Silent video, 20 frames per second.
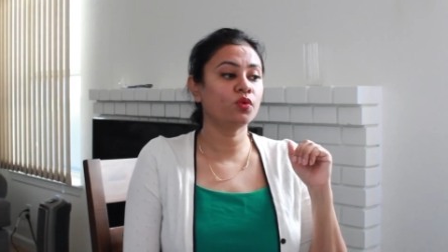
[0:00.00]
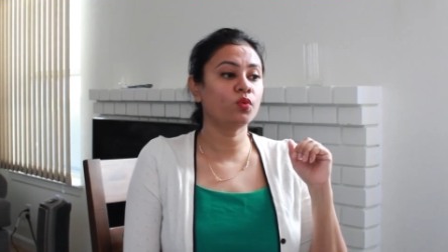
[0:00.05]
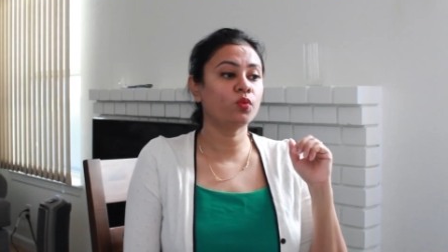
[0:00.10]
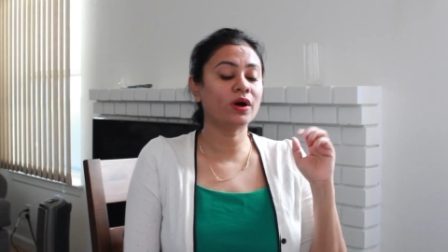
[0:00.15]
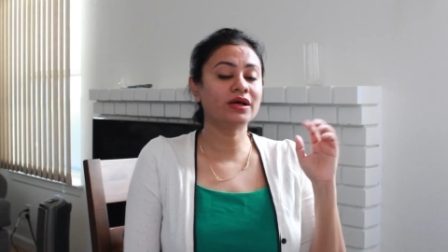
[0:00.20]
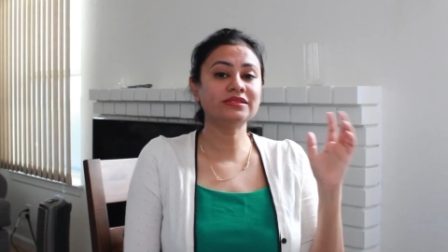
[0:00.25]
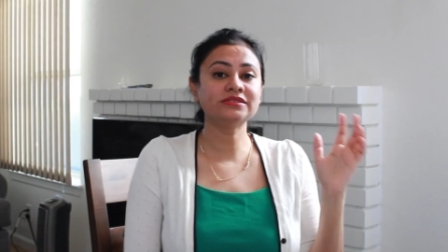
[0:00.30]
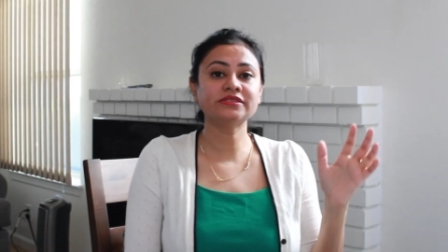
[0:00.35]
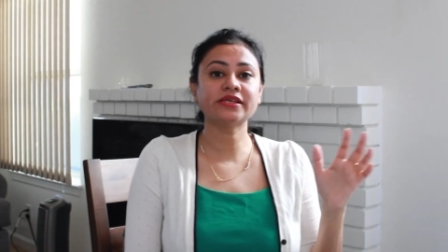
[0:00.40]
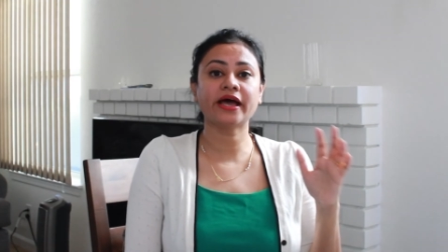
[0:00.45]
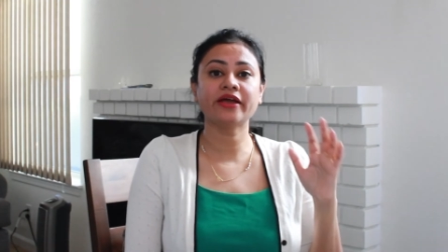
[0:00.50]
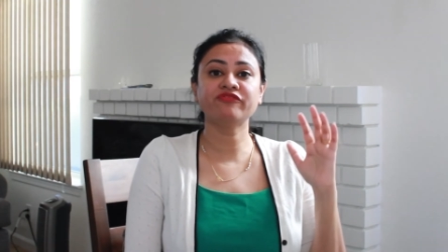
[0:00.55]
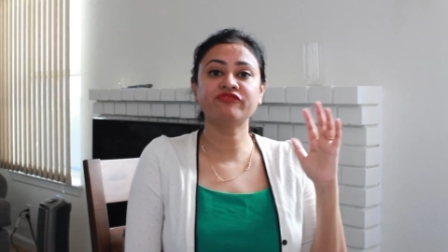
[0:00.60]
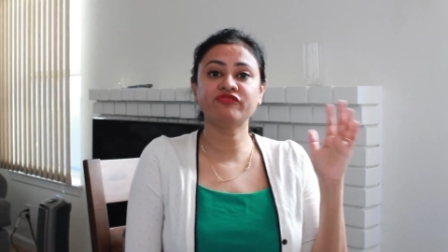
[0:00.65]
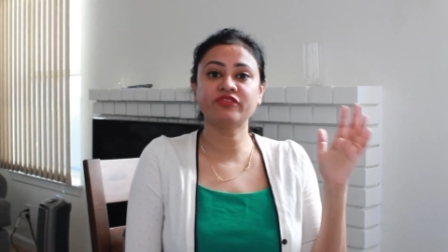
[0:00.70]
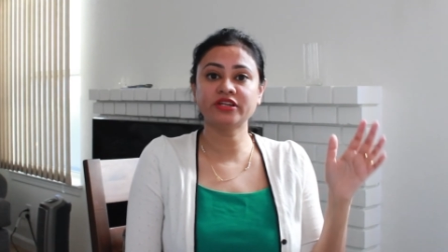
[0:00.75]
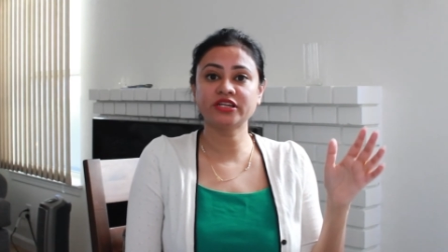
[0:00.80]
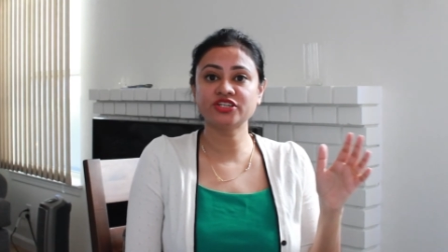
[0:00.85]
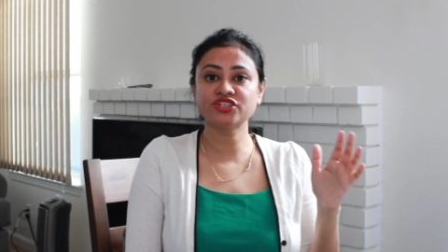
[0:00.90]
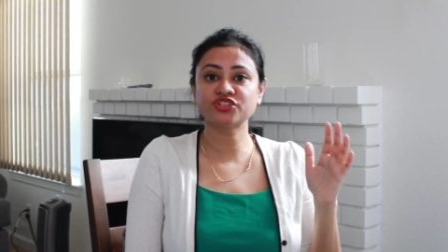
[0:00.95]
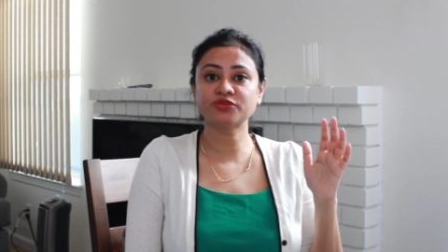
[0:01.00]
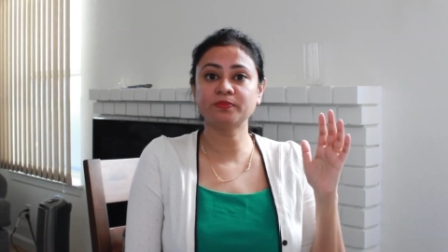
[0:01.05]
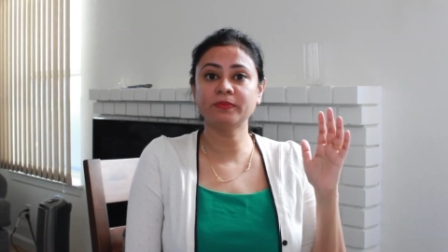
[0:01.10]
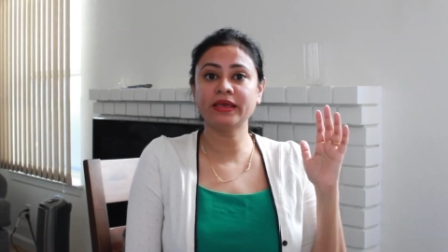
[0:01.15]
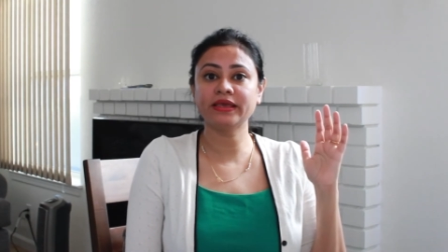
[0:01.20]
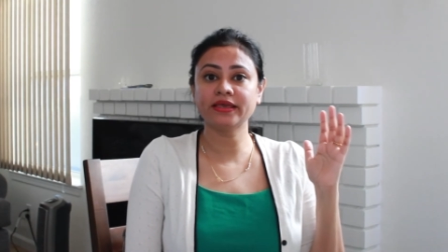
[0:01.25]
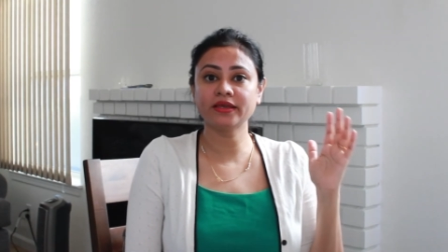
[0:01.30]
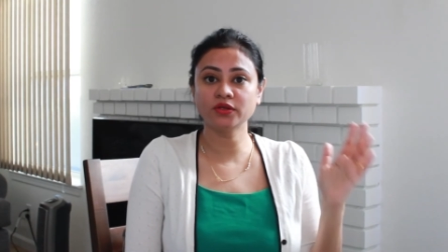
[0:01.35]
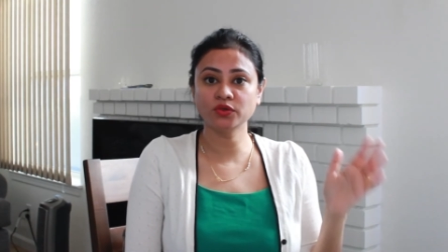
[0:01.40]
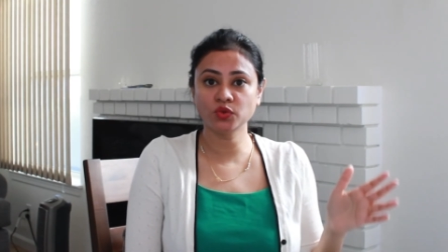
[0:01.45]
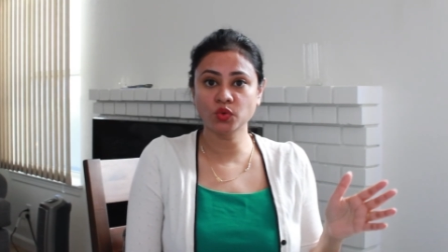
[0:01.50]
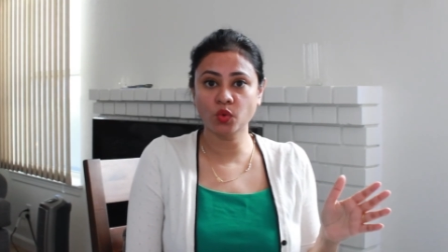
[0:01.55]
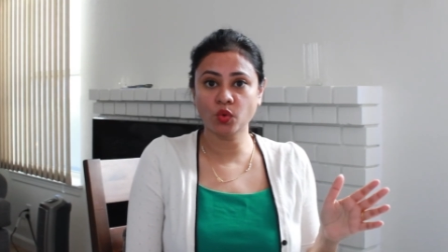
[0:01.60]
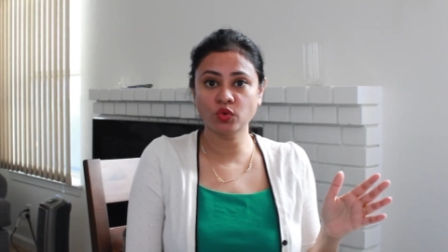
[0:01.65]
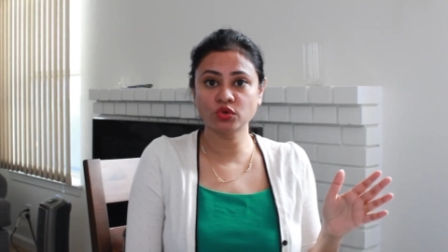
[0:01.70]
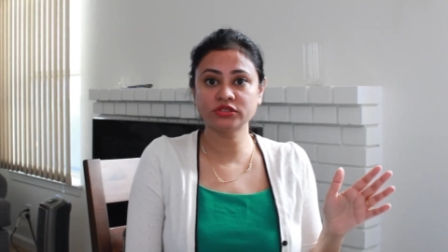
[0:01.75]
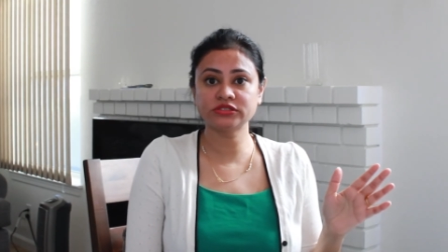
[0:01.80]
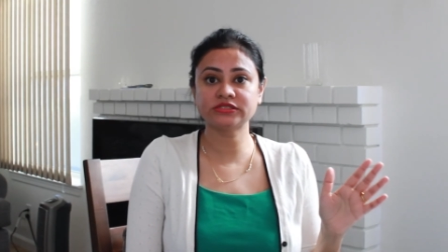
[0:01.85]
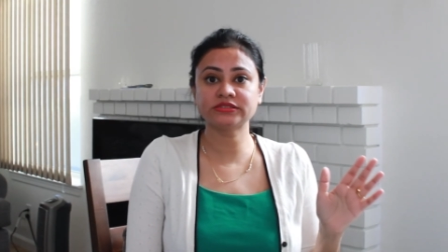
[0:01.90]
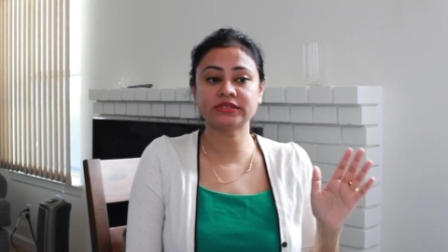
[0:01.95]
once I finished making
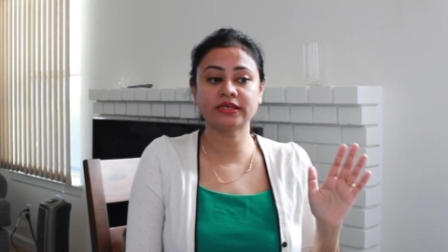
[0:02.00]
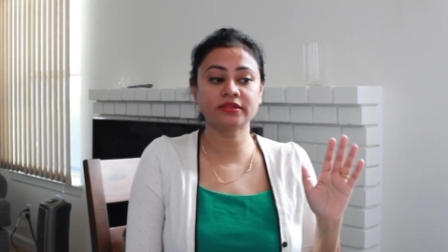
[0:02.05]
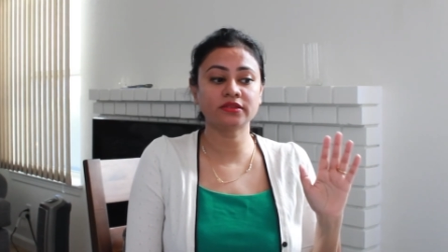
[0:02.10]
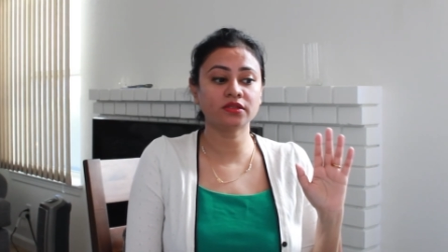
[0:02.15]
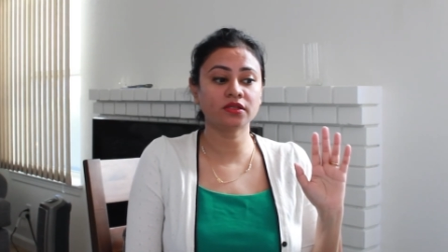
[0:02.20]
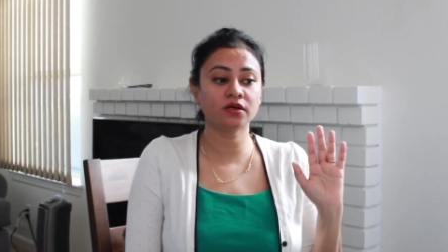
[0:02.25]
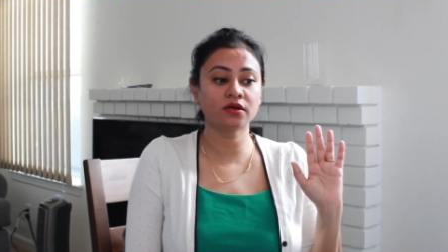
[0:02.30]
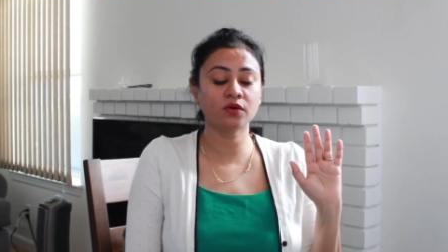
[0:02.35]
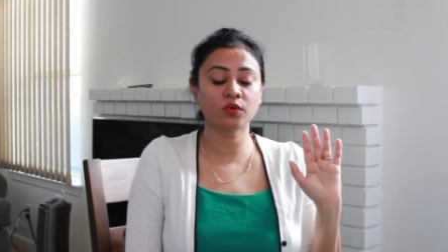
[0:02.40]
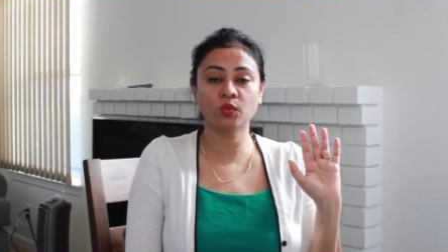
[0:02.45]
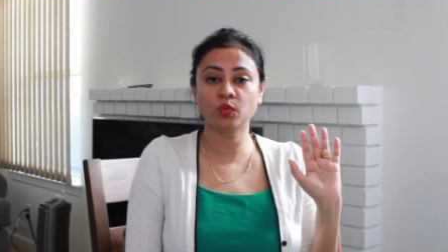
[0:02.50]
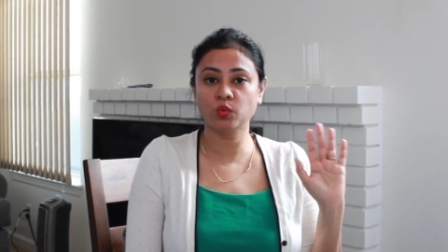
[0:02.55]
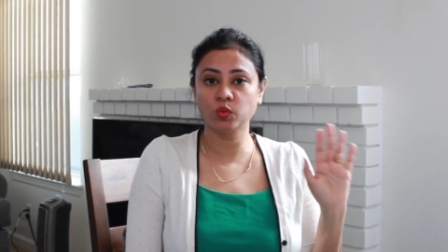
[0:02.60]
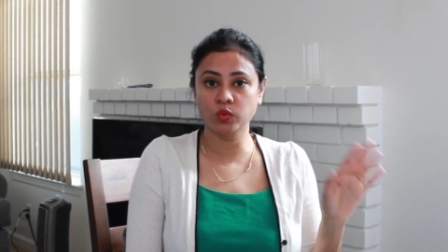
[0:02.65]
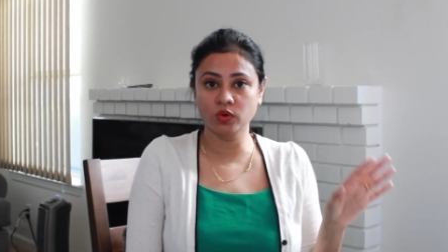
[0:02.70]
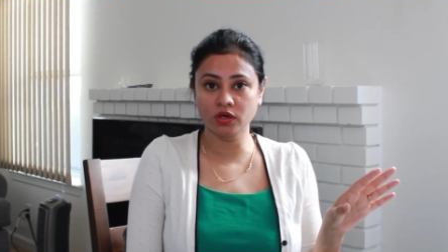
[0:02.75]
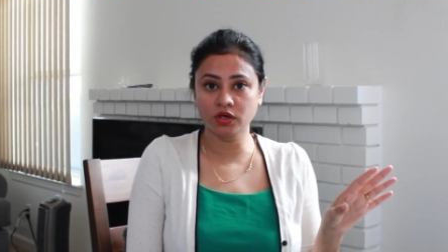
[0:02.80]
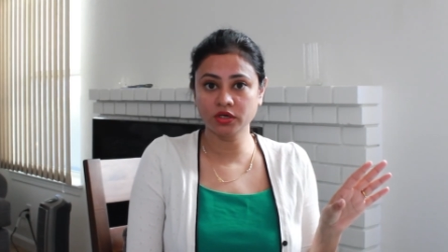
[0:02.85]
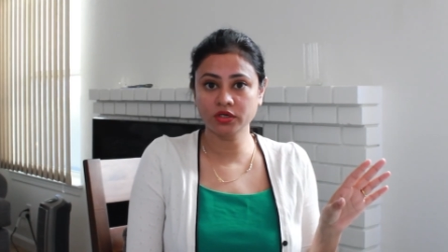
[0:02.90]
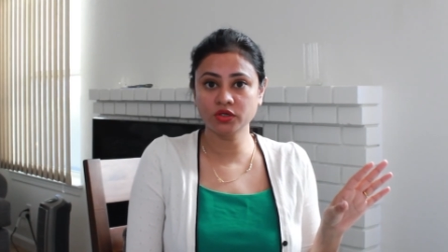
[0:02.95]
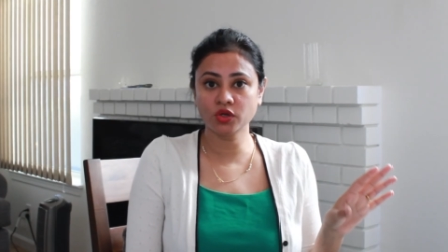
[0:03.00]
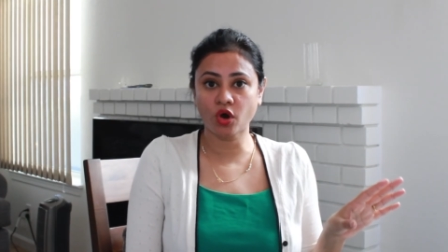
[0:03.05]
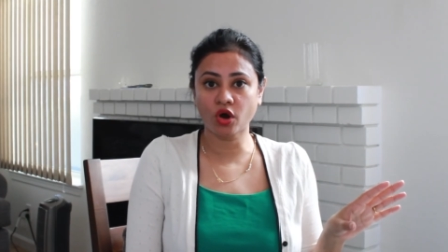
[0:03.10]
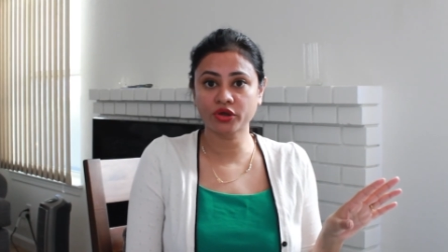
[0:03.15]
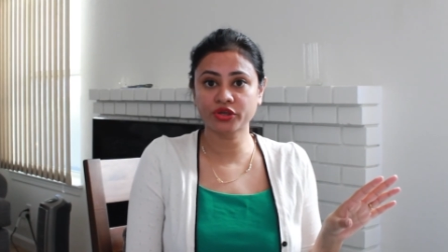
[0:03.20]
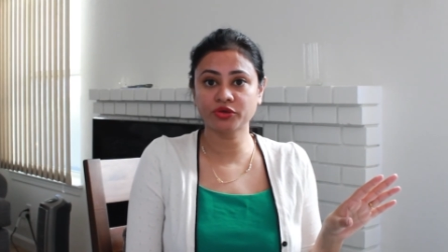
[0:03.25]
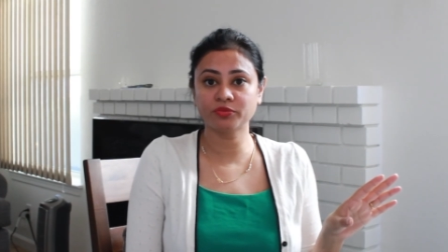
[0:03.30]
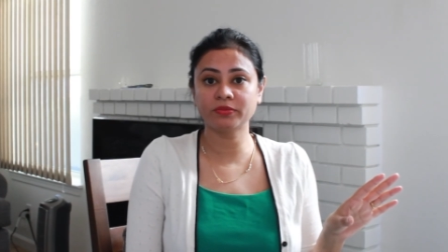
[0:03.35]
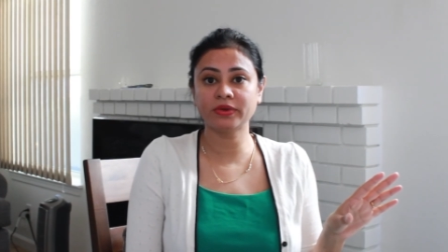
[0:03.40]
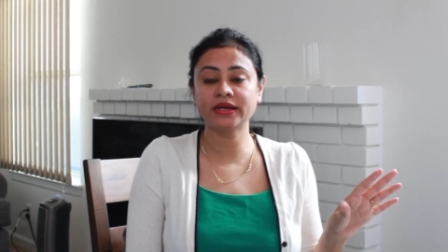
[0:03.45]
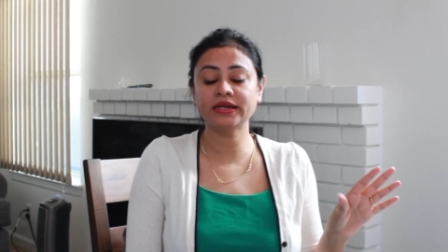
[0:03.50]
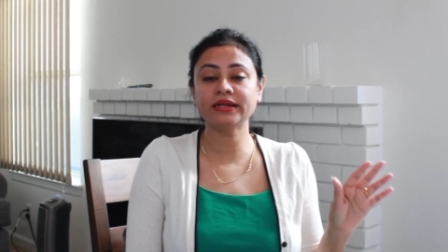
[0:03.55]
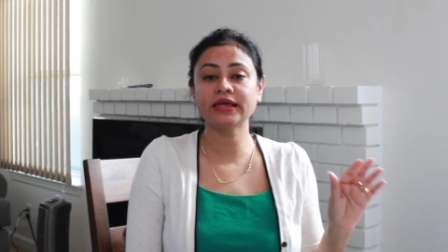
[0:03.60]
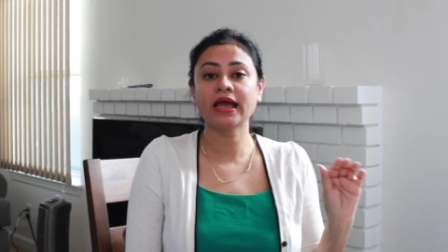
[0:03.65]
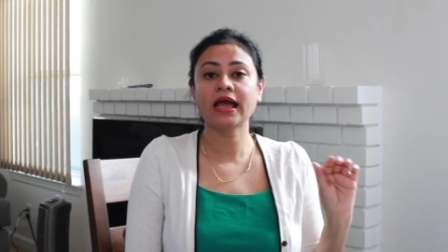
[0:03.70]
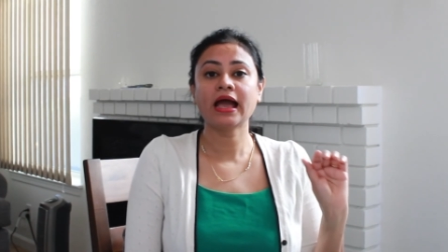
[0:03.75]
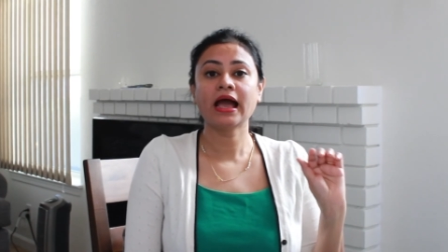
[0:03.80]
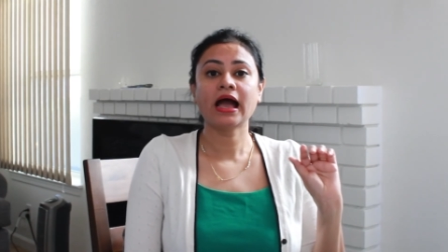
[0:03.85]
notes in the Word document,